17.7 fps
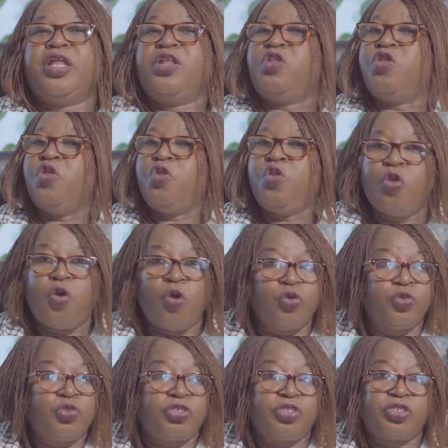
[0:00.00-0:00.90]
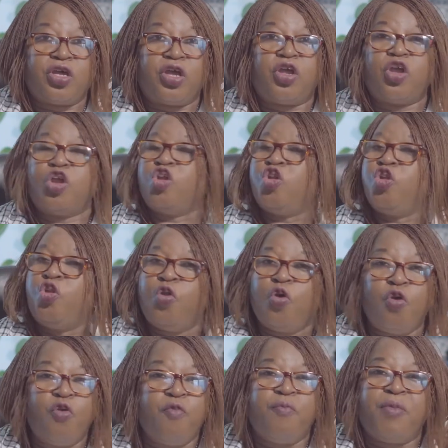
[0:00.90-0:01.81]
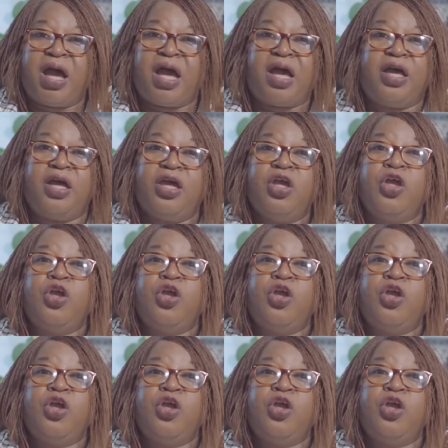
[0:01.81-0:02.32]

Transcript: No, sir. No, ma.